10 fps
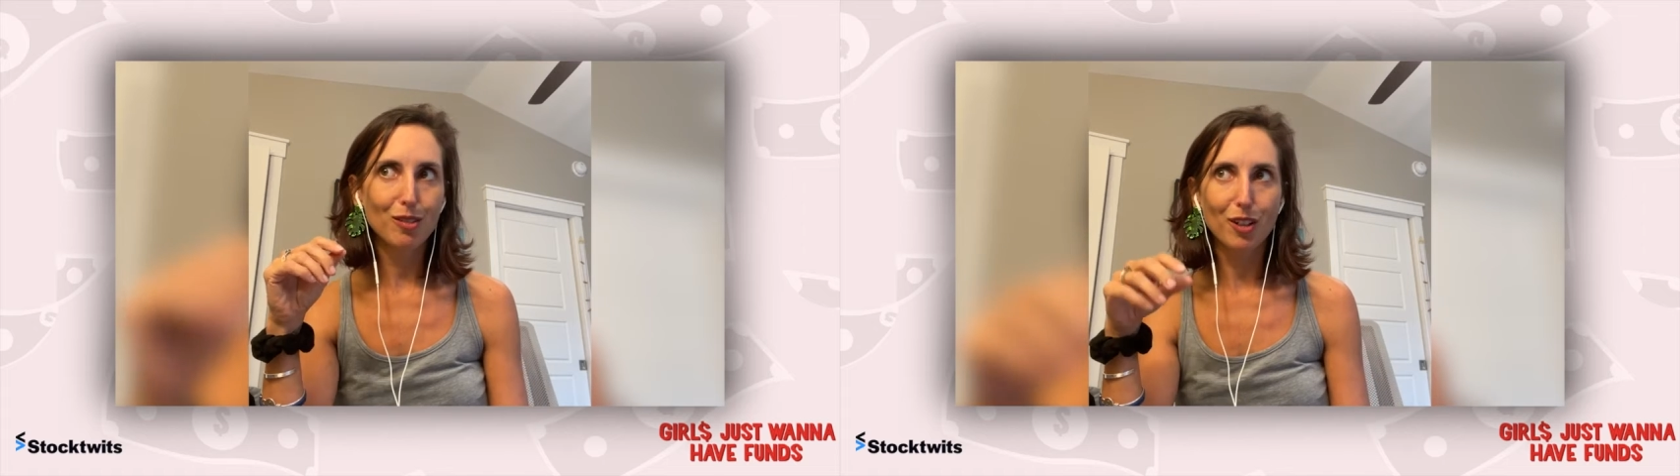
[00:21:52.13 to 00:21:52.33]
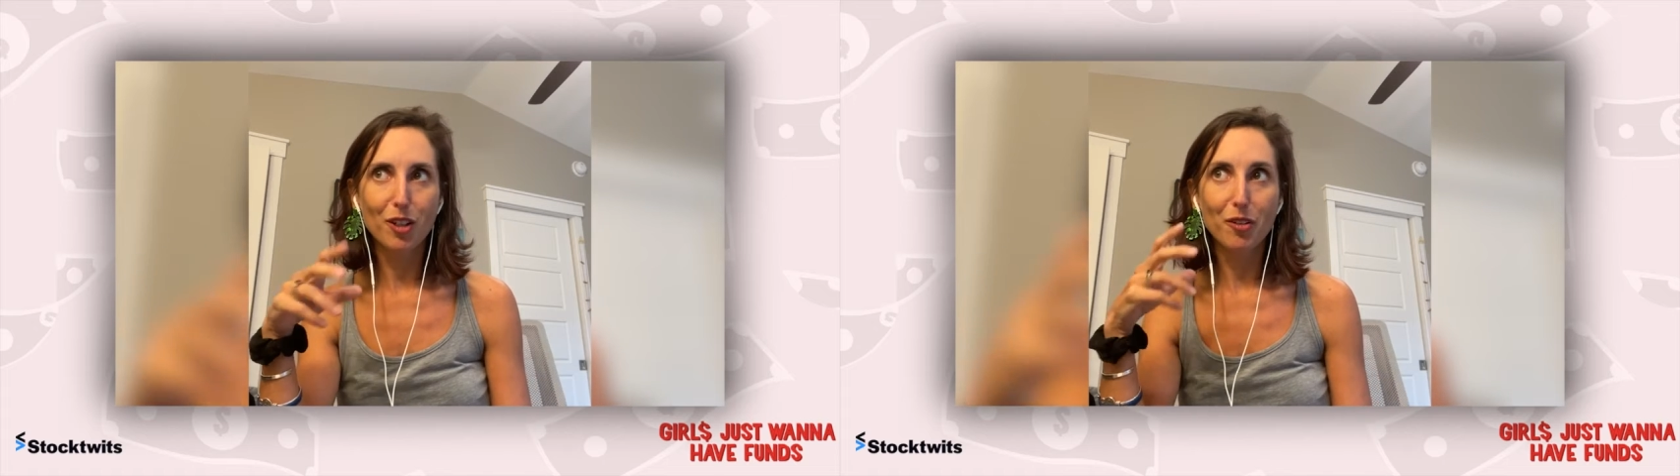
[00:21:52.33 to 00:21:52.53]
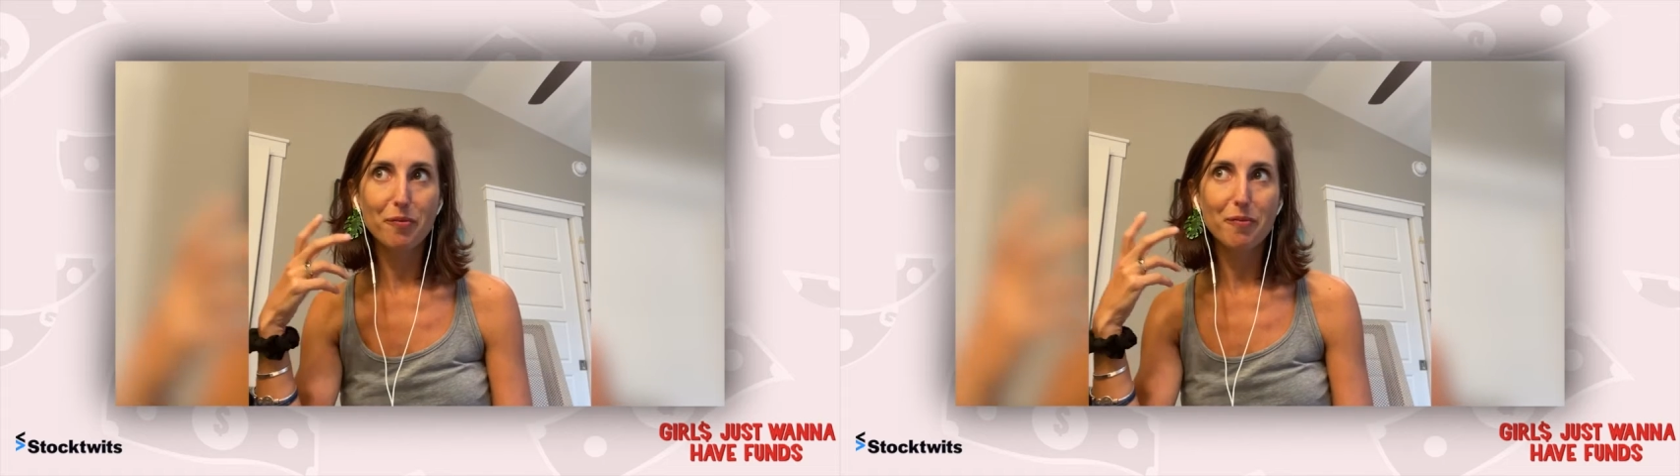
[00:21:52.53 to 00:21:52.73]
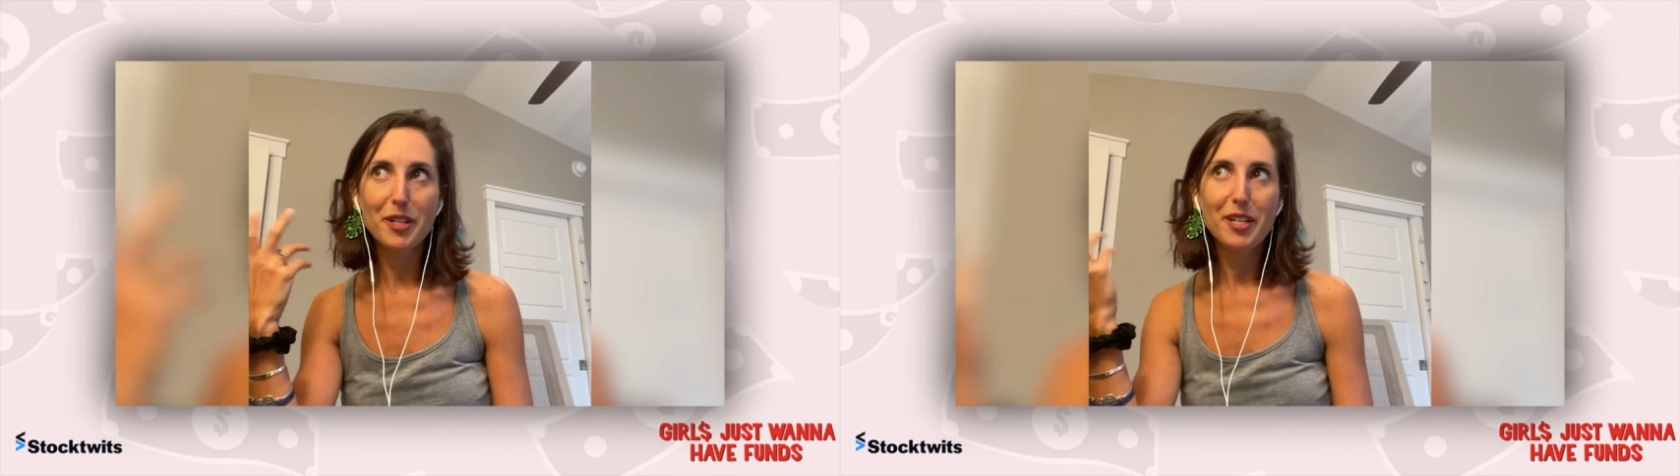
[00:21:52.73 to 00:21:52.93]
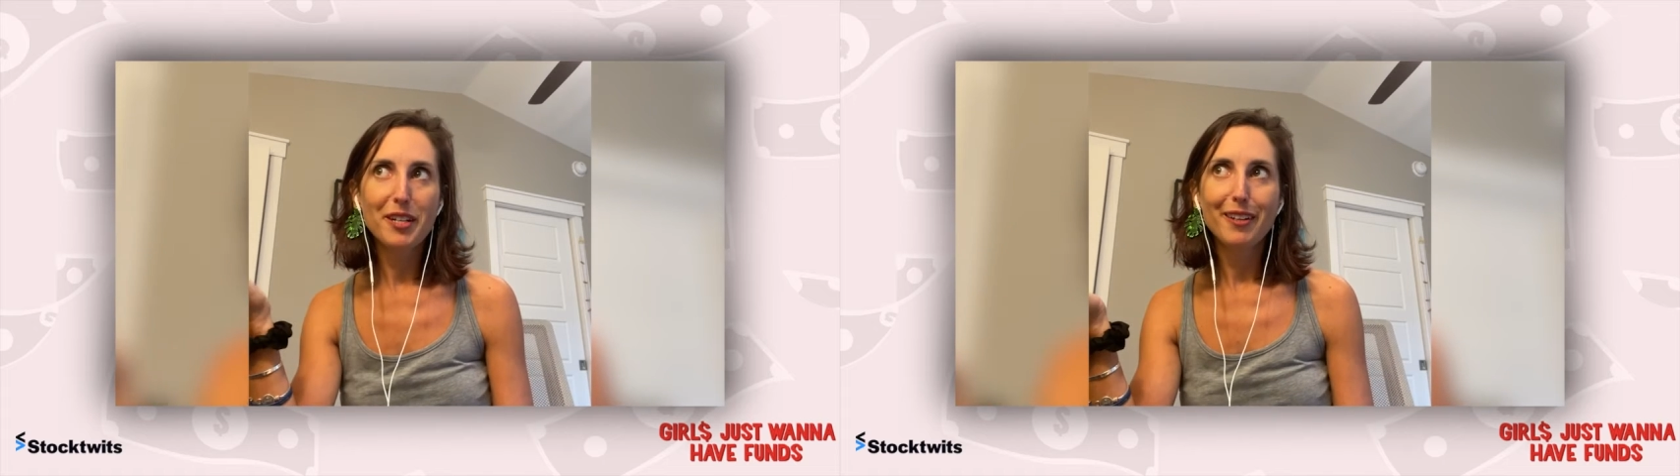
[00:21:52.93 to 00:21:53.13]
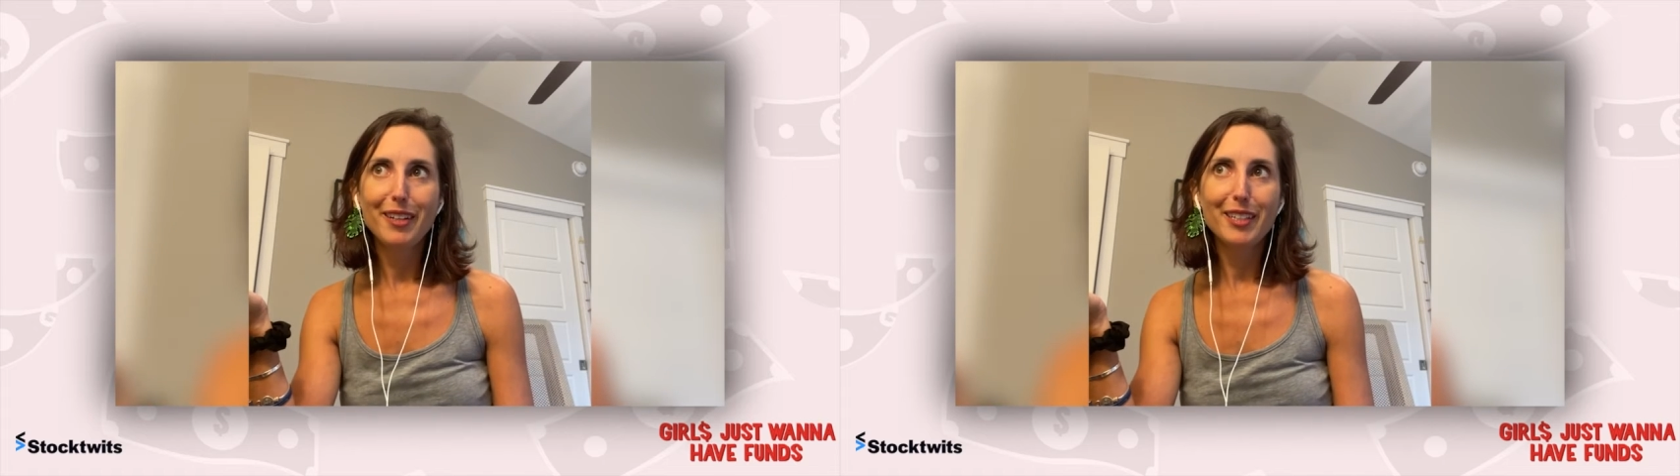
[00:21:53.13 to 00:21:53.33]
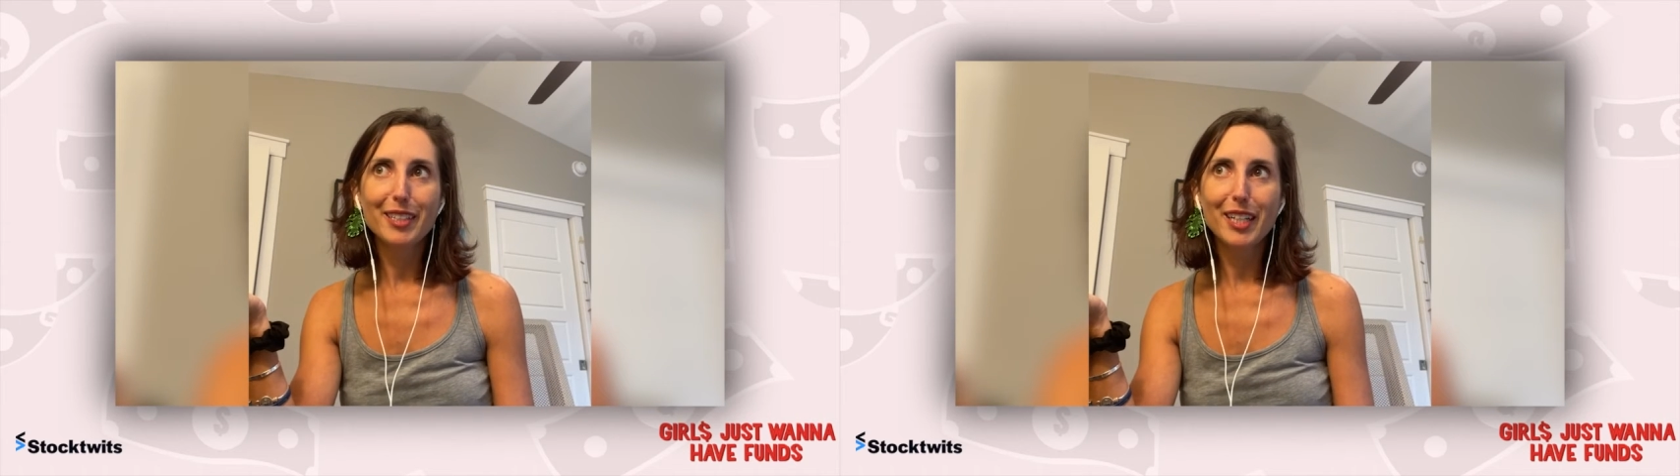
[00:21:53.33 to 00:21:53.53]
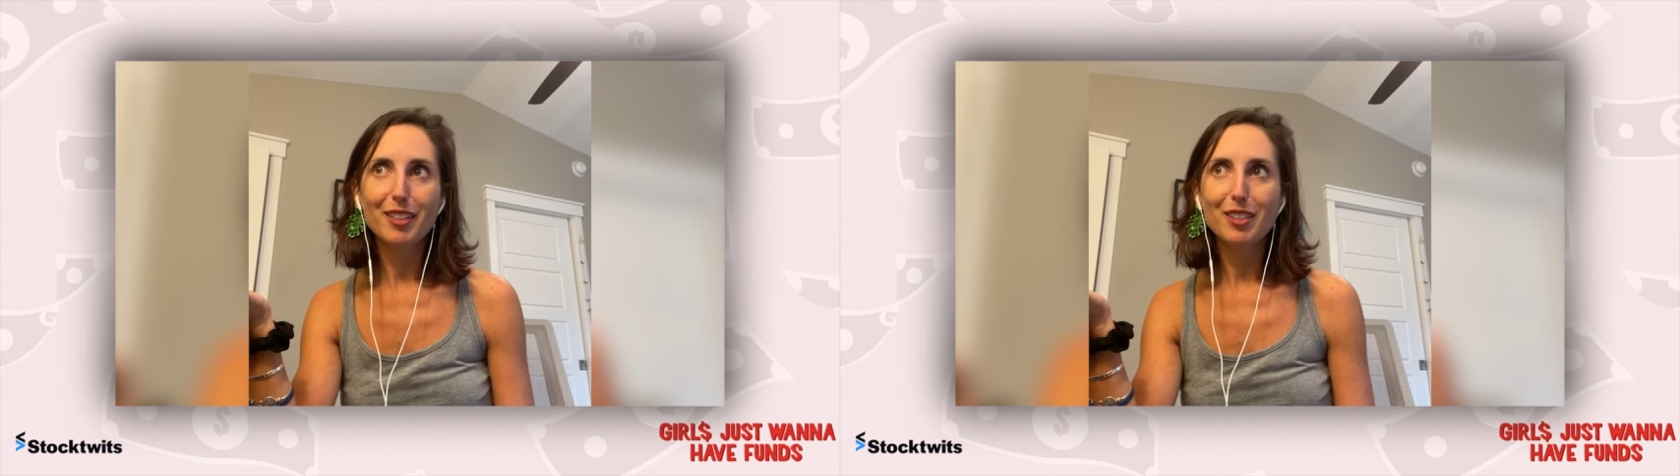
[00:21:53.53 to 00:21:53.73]
are
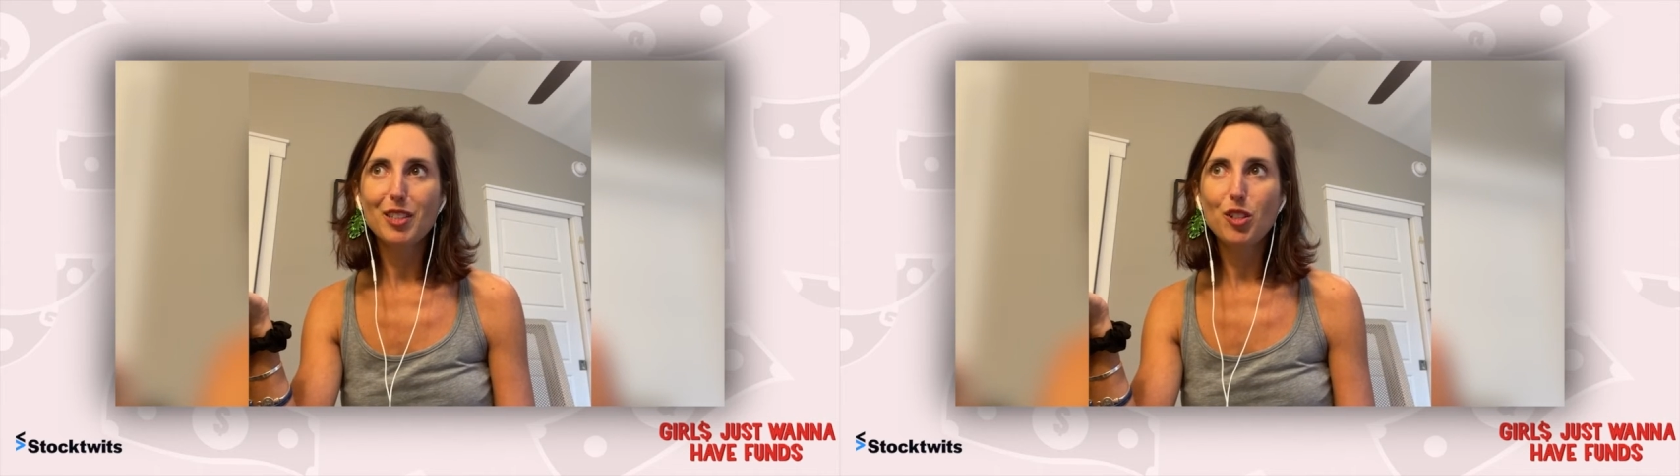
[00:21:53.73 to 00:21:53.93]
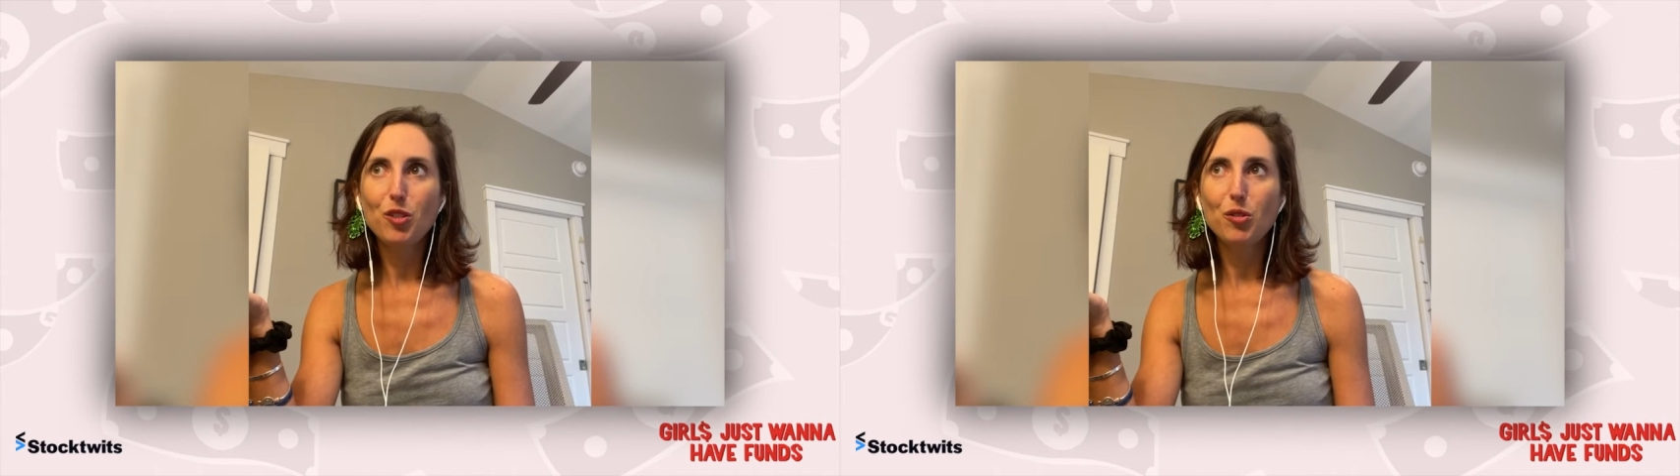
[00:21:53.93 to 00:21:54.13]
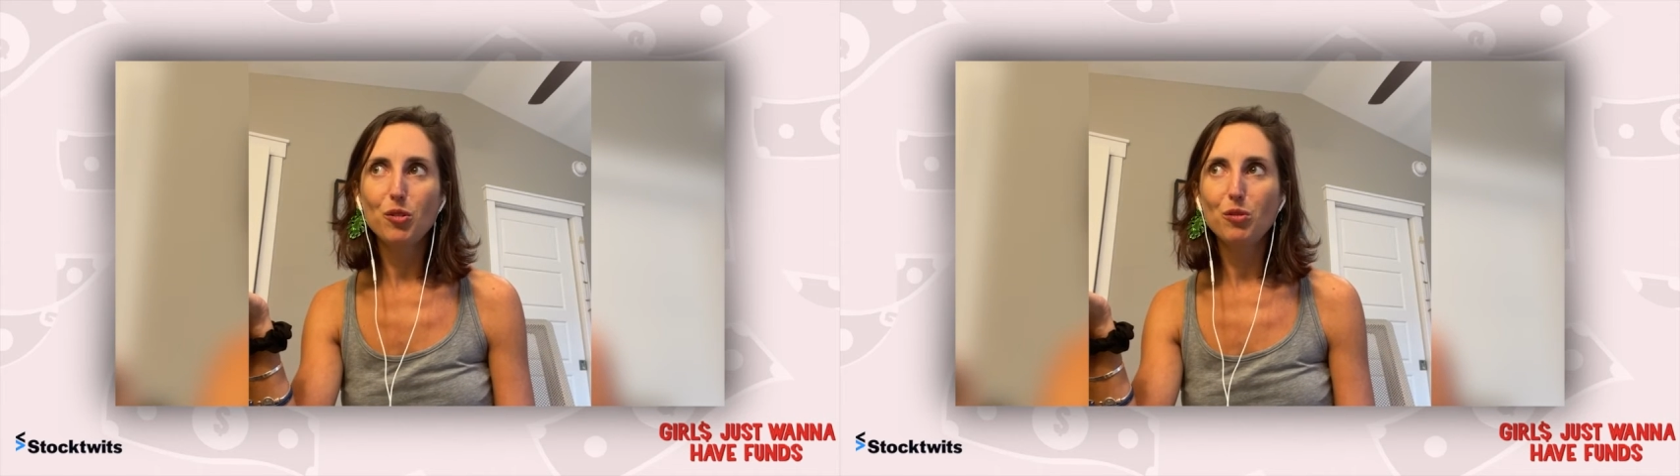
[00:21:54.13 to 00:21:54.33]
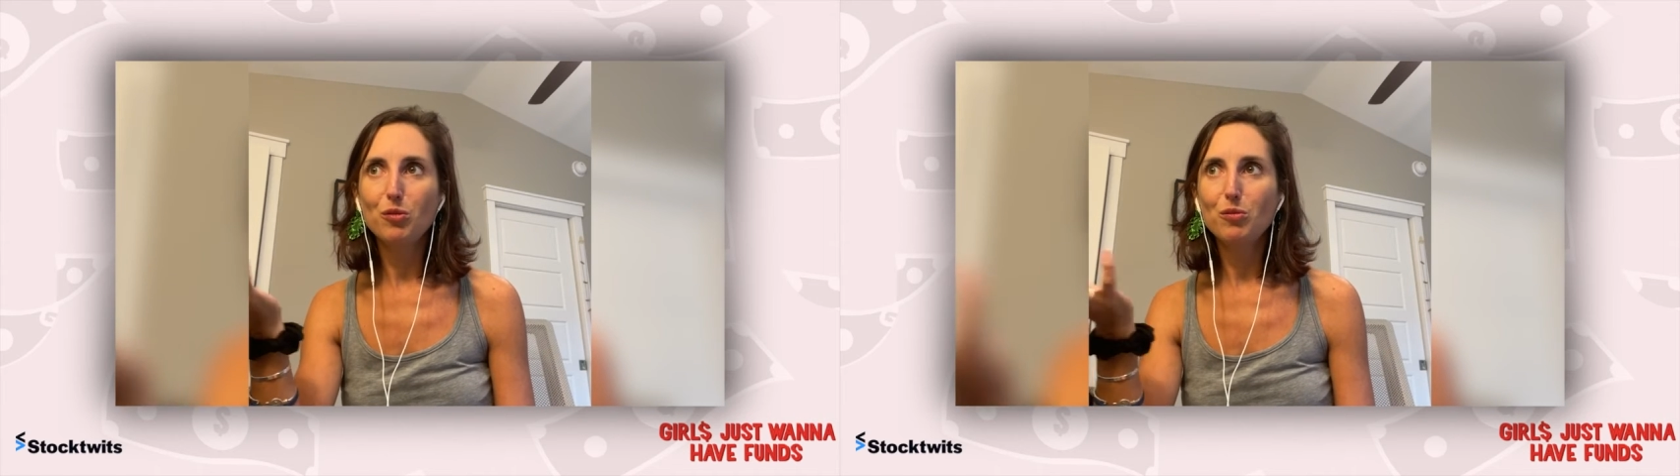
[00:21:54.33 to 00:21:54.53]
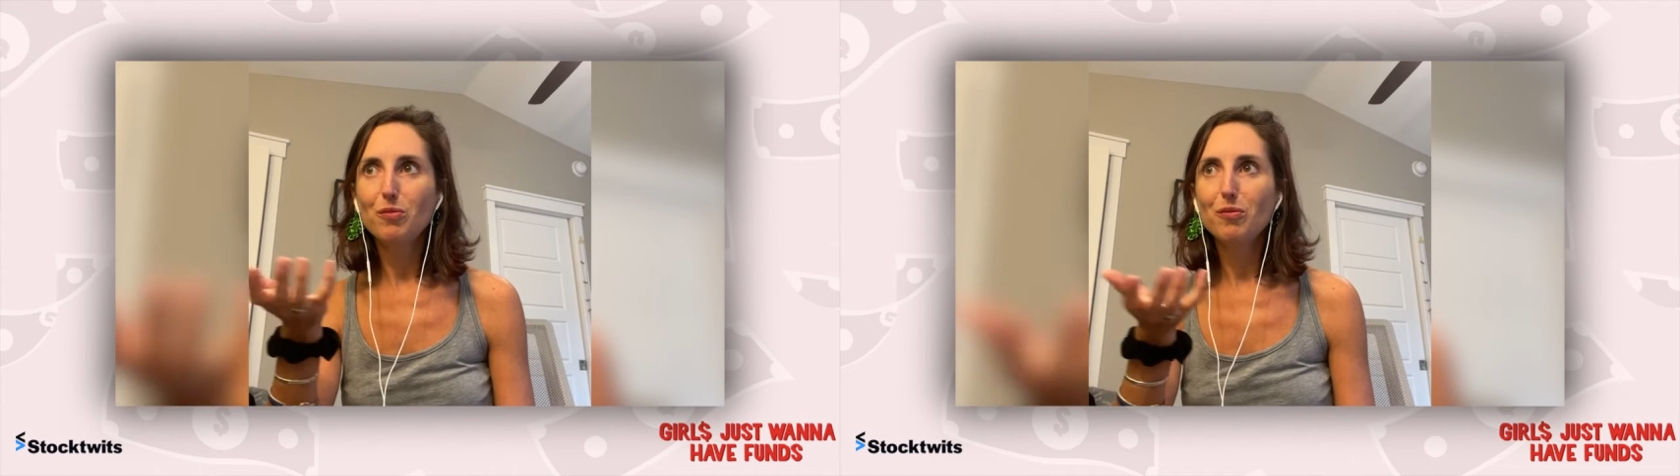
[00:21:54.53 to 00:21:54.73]
entirely too